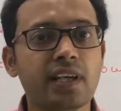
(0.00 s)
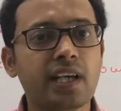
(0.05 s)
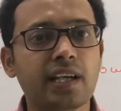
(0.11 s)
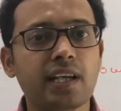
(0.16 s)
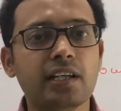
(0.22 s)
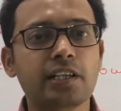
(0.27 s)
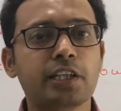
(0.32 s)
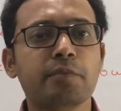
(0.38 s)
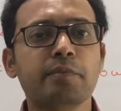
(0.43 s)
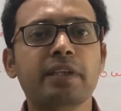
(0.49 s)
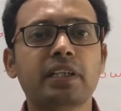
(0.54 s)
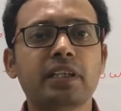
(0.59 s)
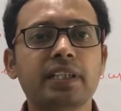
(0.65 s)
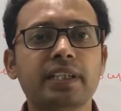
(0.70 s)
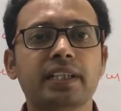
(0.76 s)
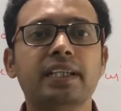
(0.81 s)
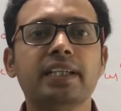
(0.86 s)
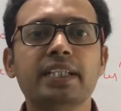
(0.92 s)
and
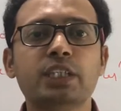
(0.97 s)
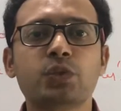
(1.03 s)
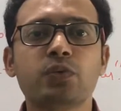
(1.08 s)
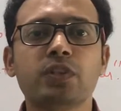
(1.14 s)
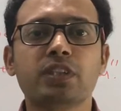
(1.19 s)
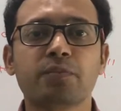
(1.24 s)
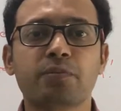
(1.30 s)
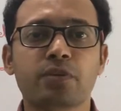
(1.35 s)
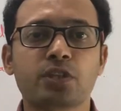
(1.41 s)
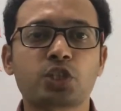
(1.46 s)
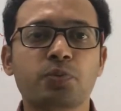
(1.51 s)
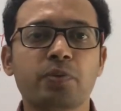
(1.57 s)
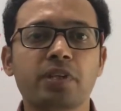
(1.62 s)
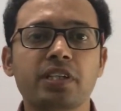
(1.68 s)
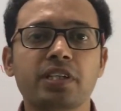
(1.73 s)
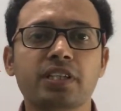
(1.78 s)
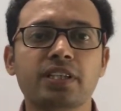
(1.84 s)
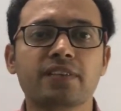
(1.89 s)
ultimately it leads with the
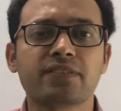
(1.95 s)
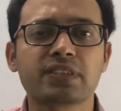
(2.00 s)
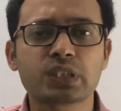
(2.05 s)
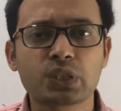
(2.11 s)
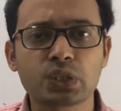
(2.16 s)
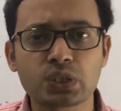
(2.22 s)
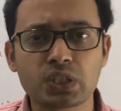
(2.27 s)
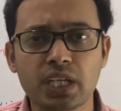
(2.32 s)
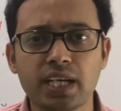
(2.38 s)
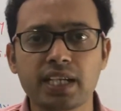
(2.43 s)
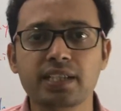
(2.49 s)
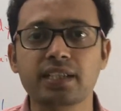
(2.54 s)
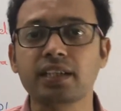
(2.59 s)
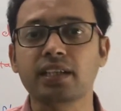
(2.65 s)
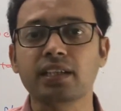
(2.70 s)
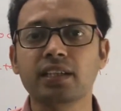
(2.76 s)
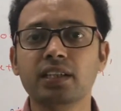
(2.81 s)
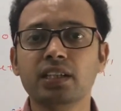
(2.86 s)
prosperity of a
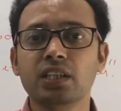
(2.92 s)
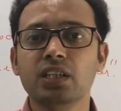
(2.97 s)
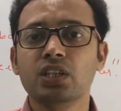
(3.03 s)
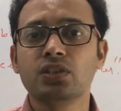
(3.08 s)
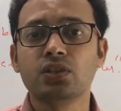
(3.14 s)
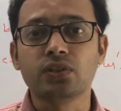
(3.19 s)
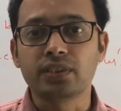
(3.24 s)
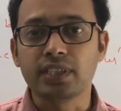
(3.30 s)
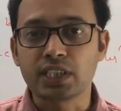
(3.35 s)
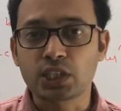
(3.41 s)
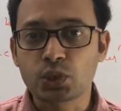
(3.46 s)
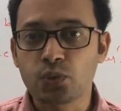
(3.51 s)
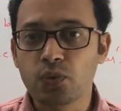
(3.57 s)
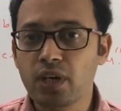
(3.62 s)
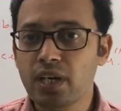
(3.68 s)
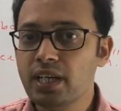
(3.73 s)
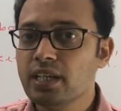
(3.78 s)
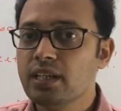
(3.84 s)
society. So that's
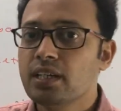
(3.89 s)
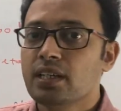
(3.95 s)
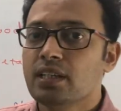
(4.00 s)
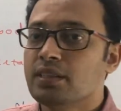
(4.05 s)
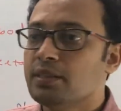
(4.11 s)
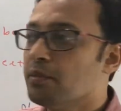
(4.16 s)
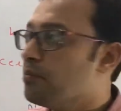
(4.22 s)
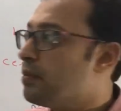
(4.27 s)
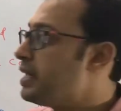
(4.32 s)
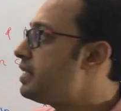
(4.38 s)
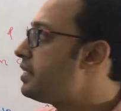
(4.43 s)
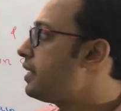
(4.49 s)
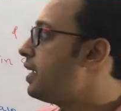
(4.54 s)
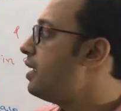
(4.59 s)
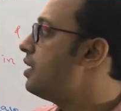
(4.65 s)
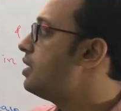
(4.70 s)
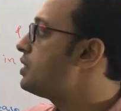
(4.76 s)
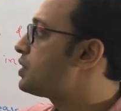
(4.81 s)
why the
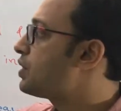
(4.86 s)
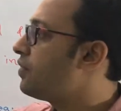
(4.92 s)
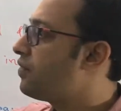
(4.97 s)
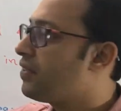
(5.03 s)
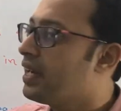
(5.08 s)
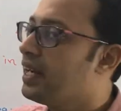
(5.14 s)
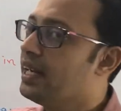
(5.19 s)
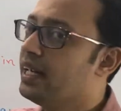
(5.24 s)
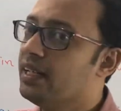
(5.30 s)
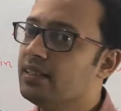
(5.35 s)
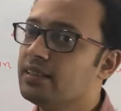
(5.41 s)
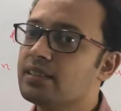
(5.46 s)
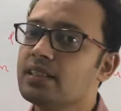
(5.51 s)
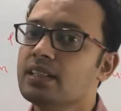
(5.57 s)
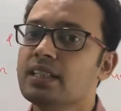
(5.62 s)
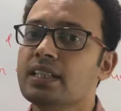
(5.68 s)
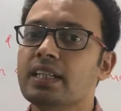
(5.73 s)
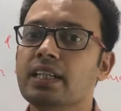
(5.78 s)
maintenance of
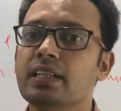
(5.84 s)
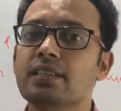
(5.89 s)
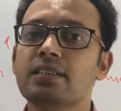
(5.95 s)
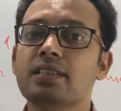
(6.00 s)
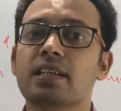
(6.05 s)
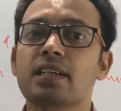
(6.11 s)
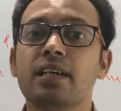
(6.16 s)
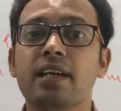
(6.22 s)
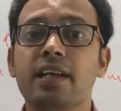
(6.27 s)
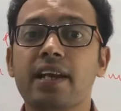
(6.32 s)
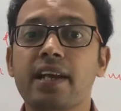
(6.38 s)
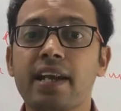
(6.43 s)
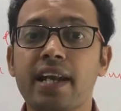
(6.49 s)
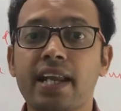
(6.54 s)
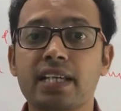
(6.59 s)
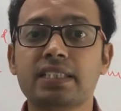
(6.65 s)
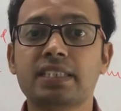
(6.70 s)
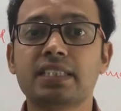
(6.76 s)
health is
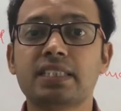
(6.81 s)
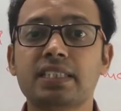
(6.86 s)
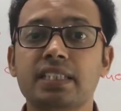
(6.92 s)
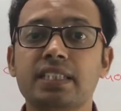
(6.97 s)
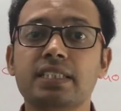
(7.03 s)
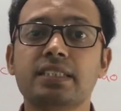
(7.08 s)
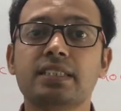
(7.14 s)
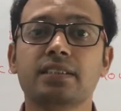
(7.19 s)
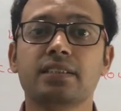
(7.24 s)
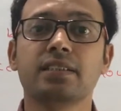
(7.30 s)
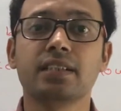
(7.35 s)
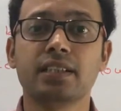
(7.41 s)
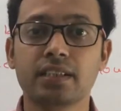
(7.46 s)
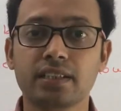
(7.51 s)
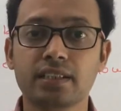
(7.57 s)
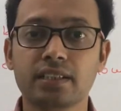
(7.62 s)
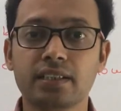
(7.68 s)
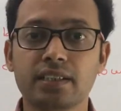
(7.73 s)

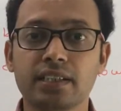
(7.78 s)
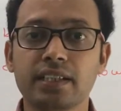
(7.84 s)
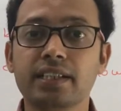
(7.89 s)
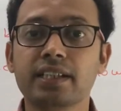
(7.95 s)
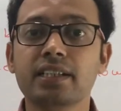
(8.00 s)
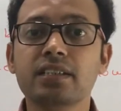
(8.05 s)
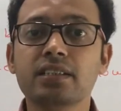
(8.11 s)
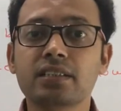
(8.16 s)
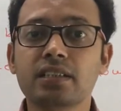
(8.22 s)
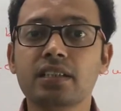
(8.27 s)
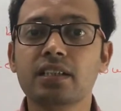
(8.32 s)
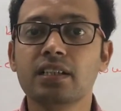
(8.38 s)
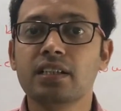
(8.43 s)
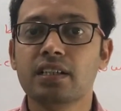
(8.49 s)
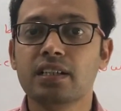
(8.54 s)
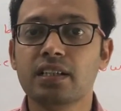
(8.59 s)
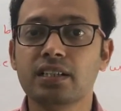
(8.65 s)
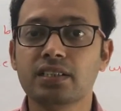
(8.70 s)
necessary. It
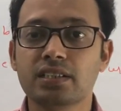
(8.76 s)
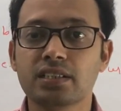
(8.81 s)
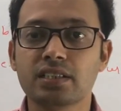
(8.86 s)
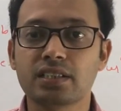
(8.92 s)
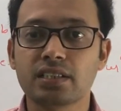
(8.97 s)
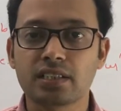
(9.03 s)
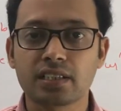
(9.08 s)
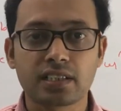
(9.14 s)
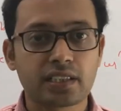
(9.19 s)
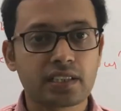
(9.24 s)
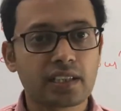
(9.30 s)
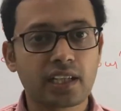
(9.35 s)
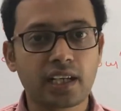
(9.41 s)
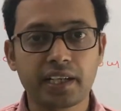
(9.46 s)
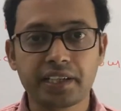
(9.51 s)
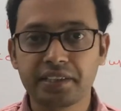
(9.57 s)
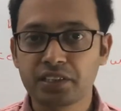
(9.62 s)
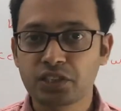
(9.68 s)
is necessary.
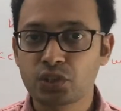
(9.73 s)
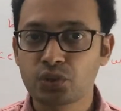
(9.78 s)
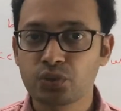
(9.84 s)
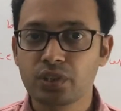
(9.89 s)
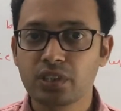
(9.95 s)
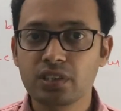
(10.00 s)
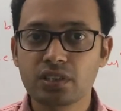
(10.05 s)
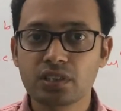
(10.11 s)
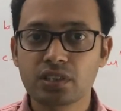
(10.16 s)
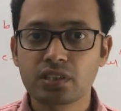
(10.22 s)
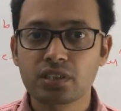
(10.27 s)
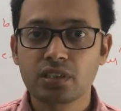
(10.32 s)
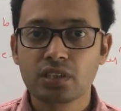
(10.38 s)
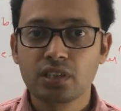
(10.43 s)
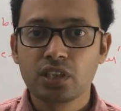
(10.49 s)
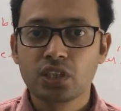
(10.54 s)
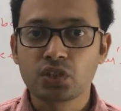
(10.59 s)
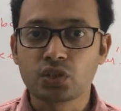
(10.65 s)
Clear, students?
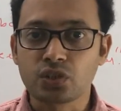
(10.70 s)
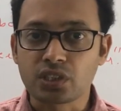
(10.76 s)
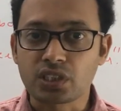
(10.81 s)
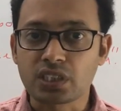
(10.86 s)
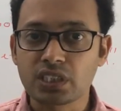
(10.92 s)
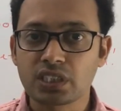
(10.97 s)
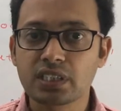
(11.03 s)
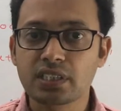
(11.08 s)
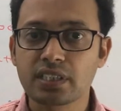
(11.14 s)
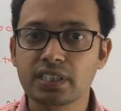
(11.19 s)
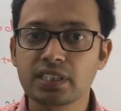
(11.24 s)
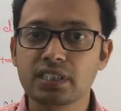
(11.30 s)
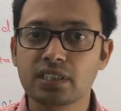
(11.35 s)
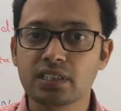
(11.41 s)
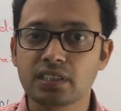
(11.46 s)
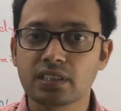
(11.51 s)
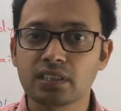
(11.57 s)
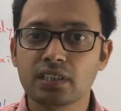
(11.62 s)
So this is the
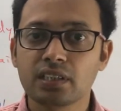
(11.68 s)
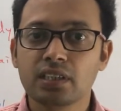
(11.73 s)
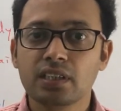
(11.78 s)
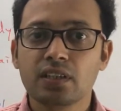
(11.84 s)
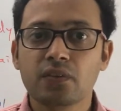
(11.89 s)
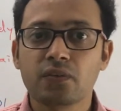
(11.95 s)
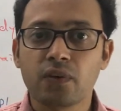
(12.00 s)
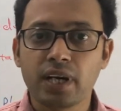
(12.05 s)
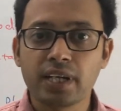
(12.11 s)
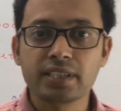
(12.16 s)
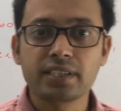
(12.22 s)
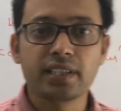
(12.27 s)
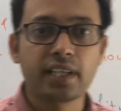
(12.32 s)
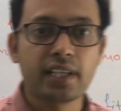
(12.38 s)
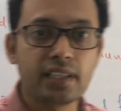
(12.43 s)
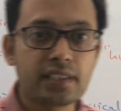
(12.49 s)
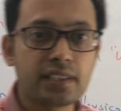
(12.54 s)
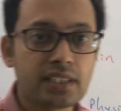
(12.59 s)
reason why the
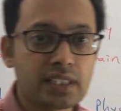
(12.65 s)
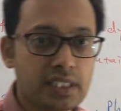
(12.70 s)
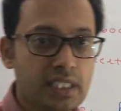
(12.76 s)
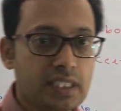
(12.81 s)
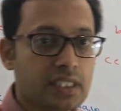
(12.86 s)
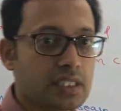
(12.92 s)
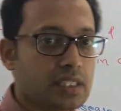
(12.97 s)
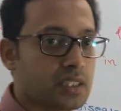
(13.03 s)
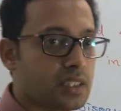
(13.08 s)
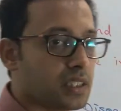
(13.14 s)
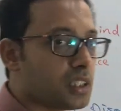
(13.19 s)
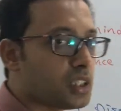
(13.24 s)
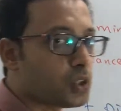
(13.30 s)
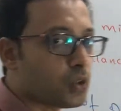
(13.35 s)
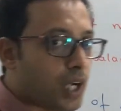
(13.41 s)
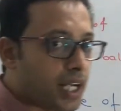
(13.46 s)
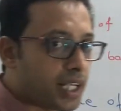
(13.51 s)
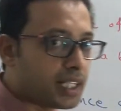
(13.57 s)
health is necessary.
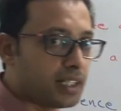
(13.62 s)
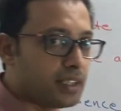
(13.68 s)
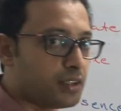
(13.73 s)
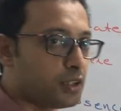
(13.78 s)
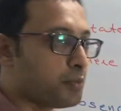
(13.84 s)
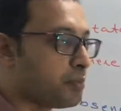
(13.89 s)
So I again